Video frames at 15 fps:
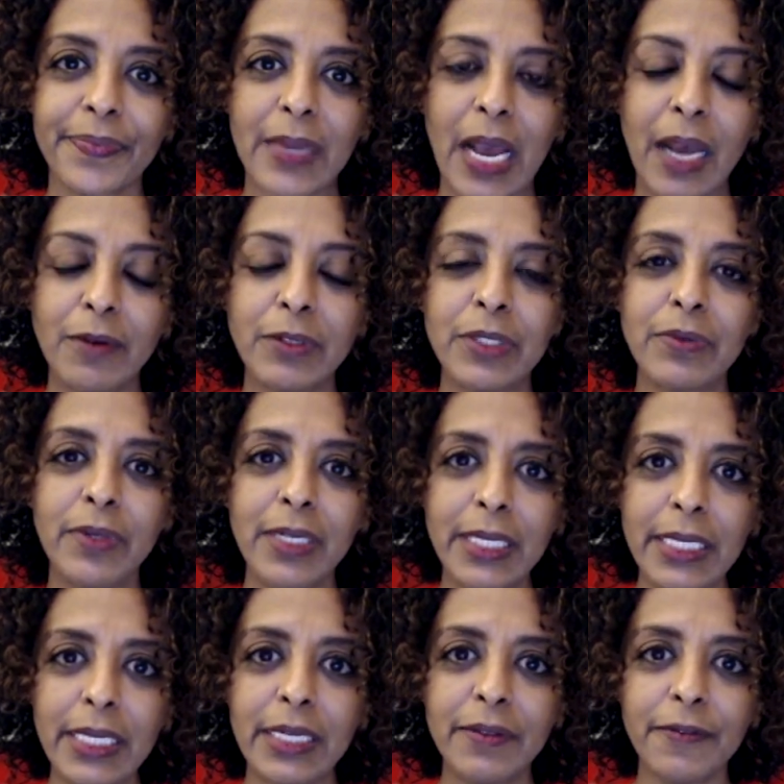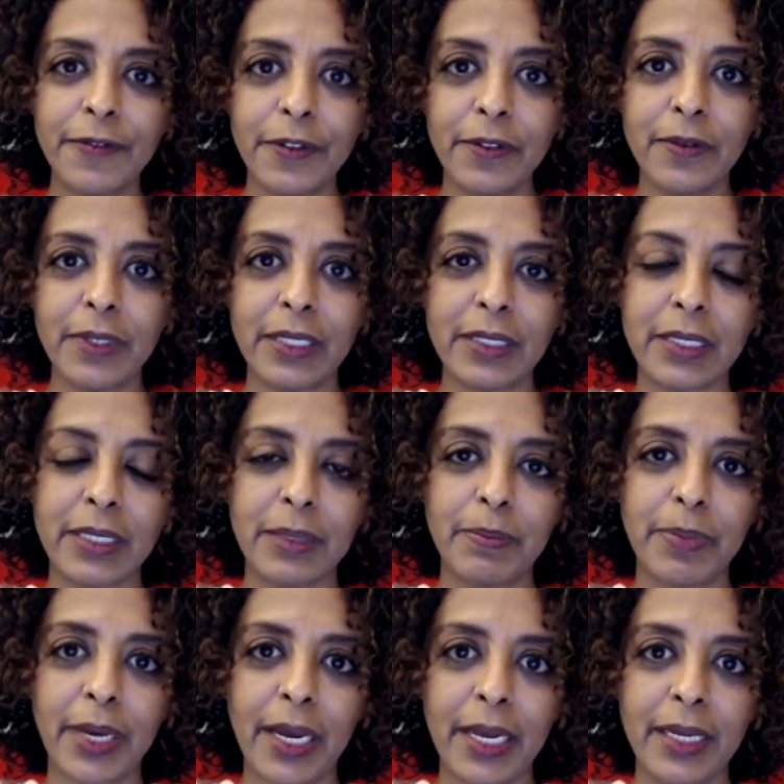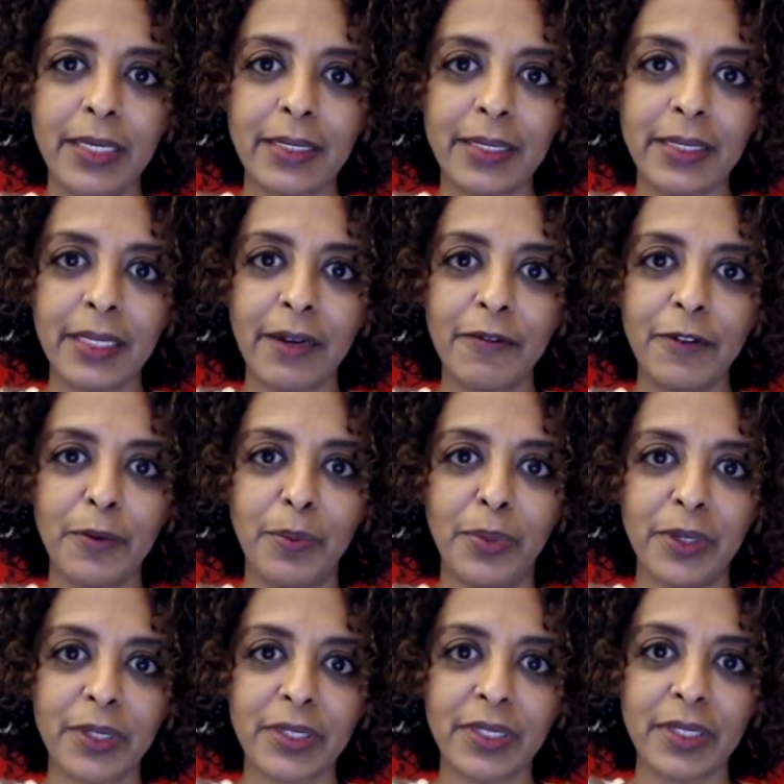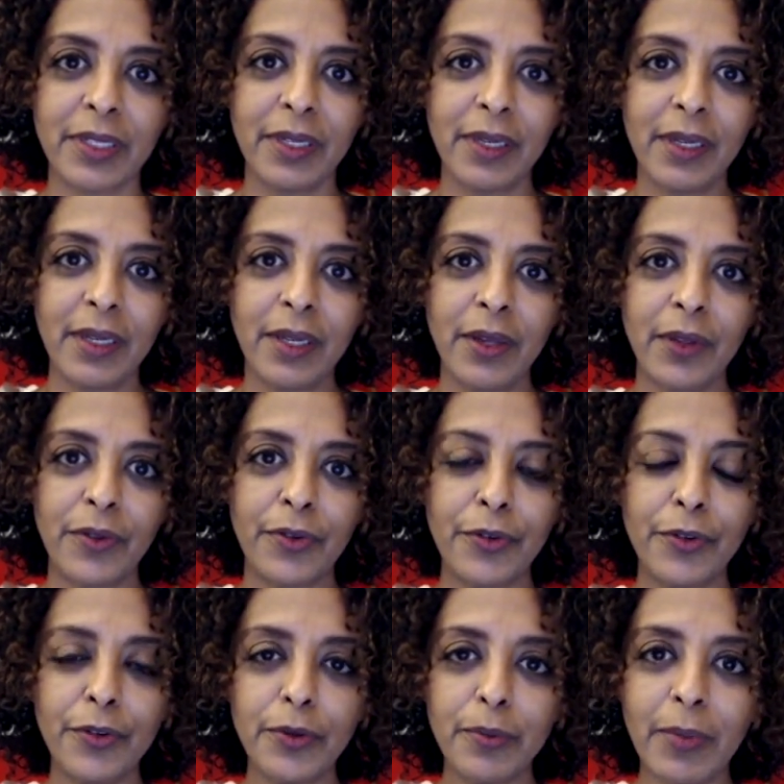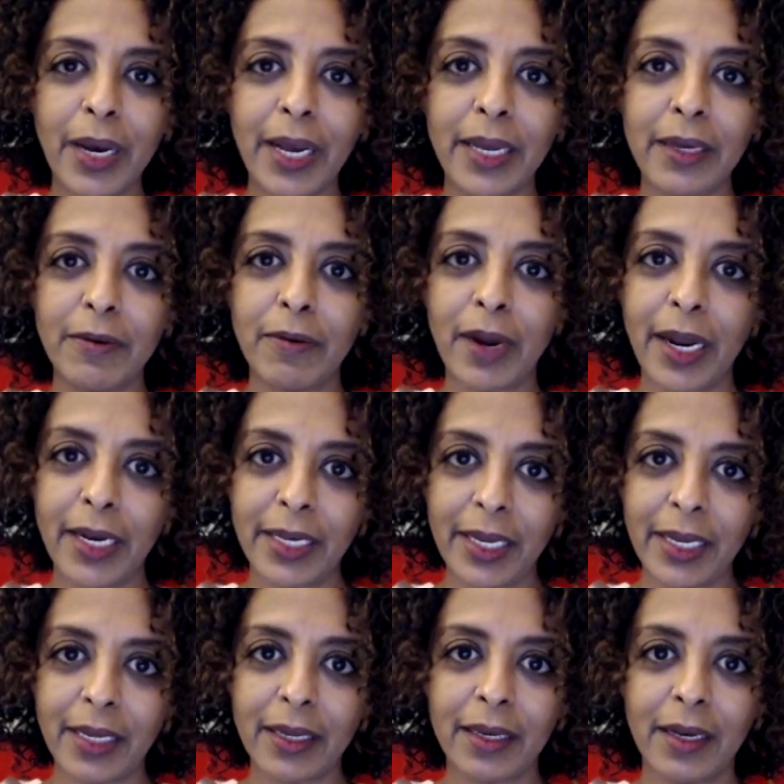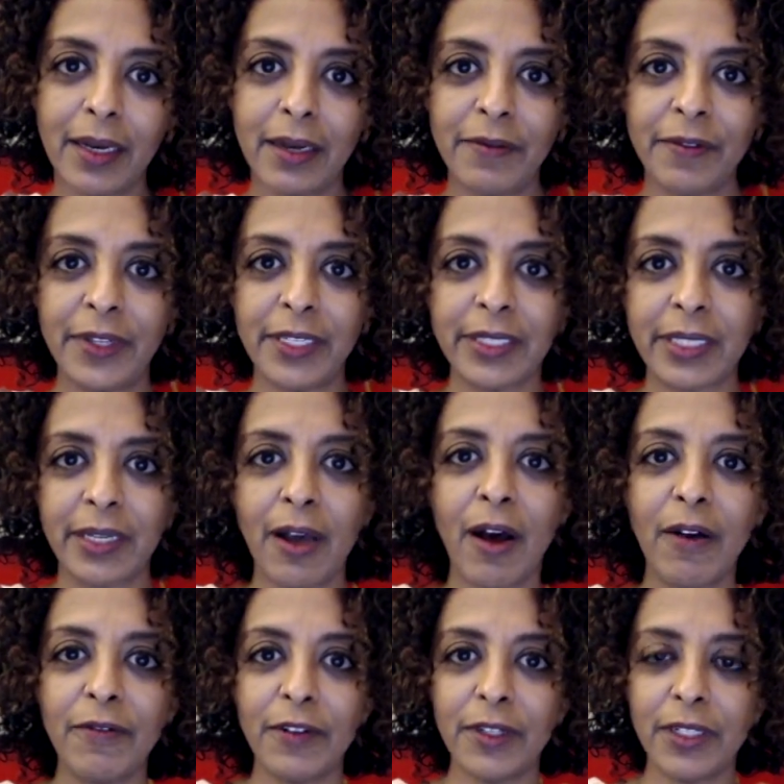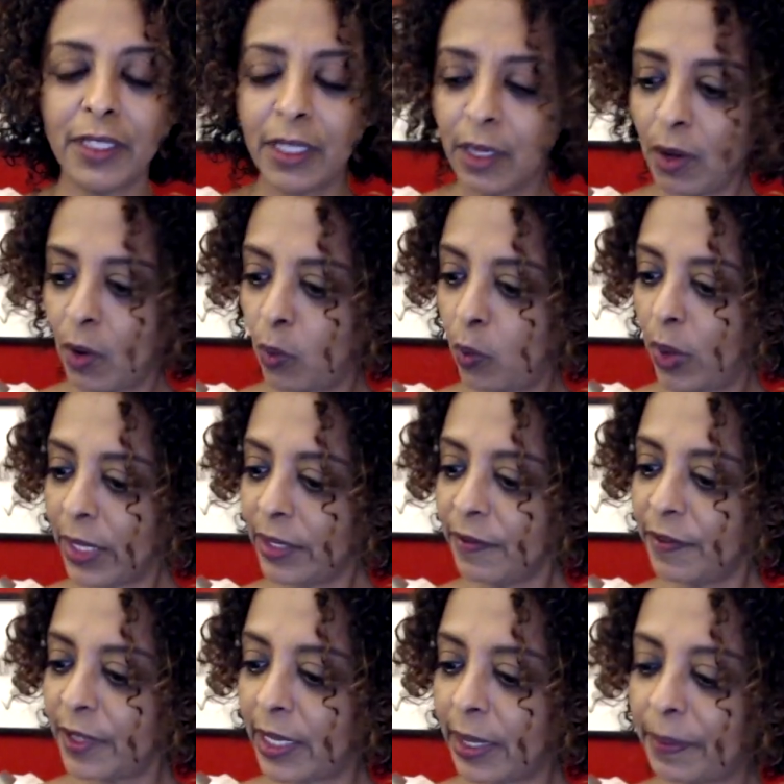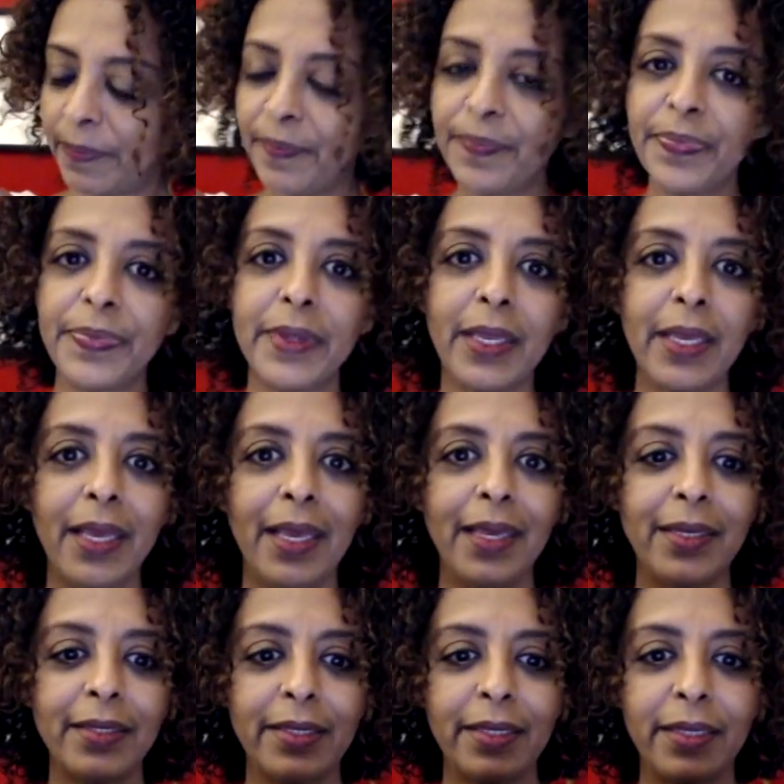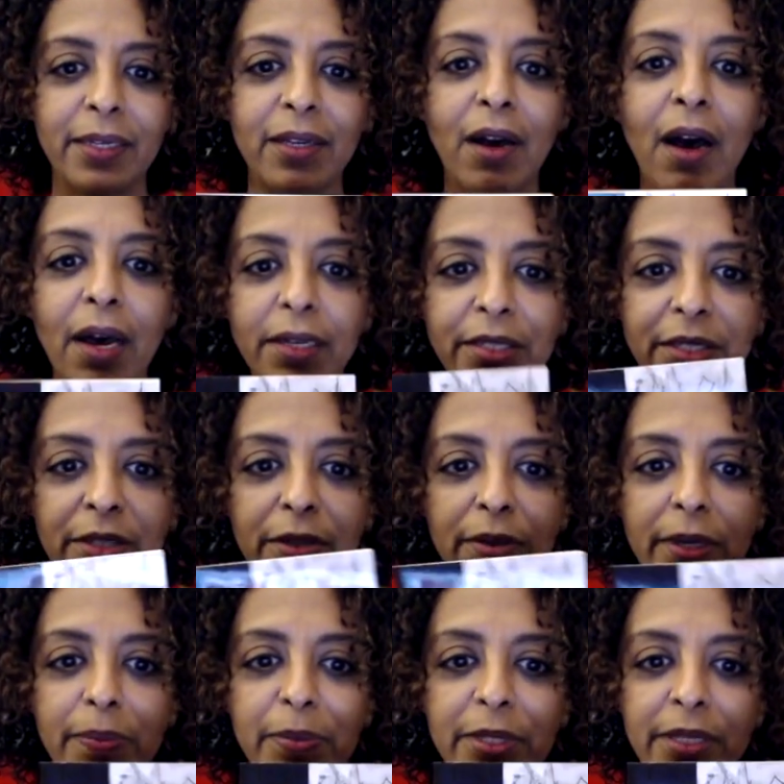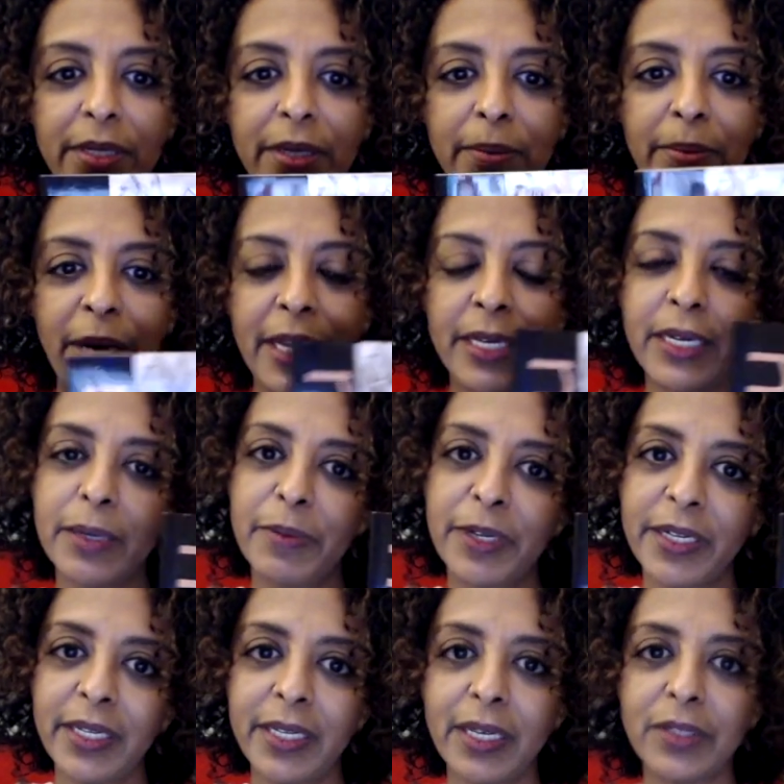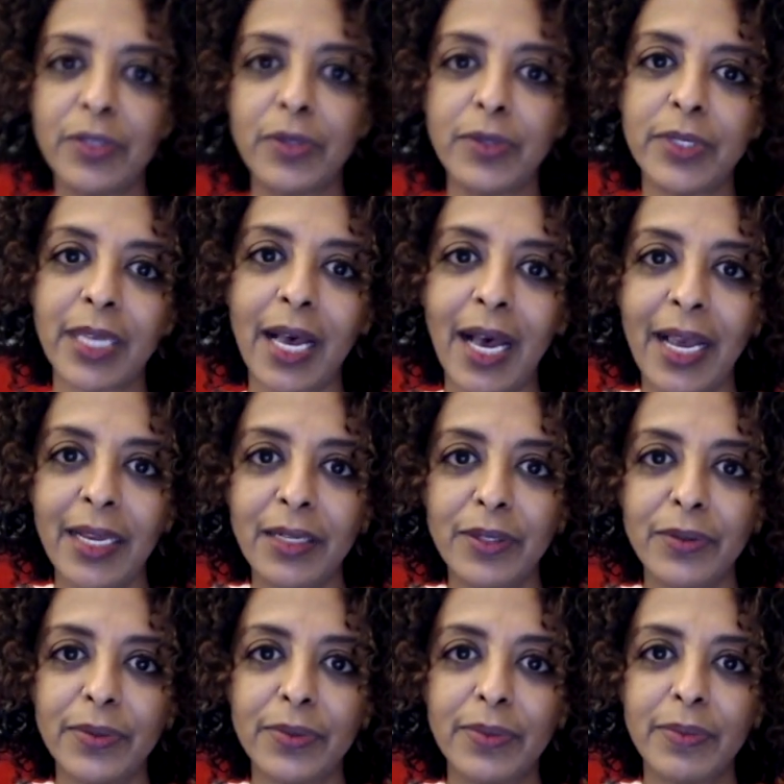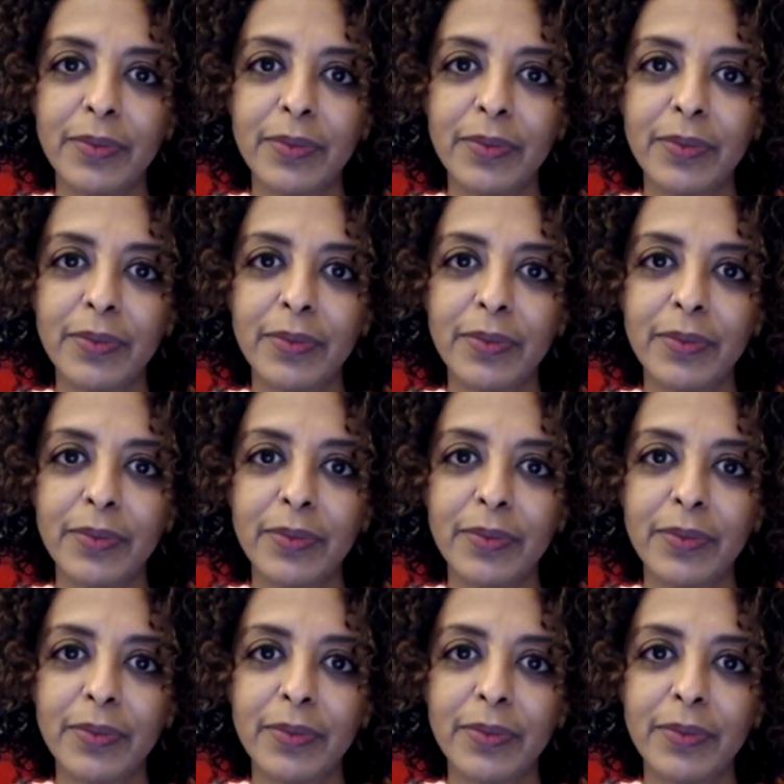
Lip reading: I was really influenced by several books through my writing of this novel. One of them is The Conscript by Gabriel Jesus Hailu.